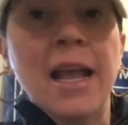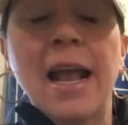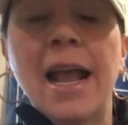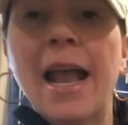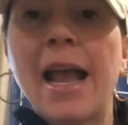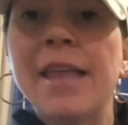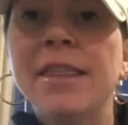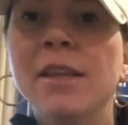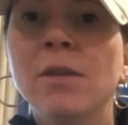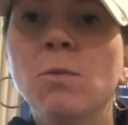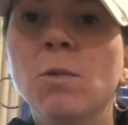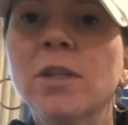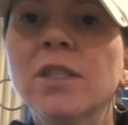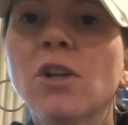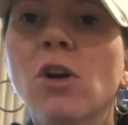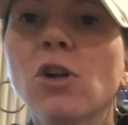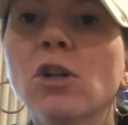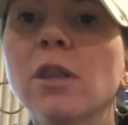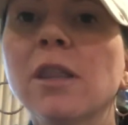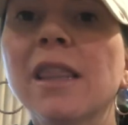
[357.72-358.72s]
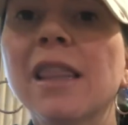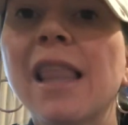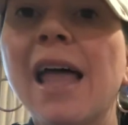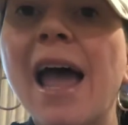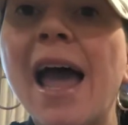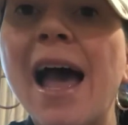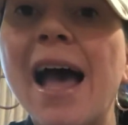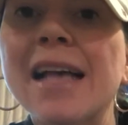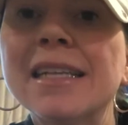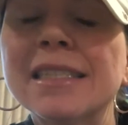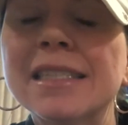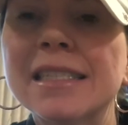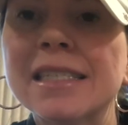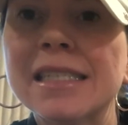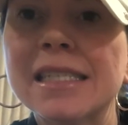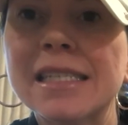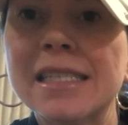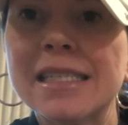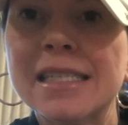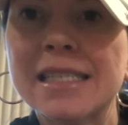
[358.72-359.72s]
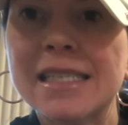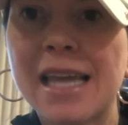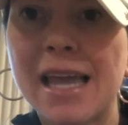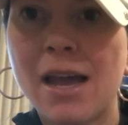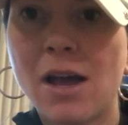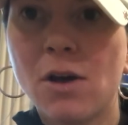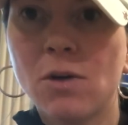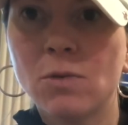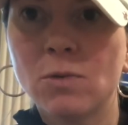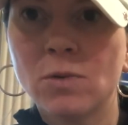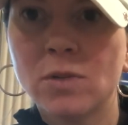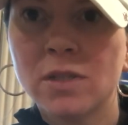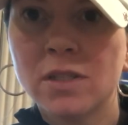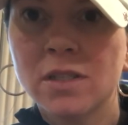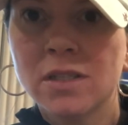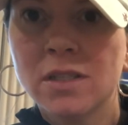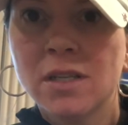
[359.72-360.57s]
And then what's our last sound?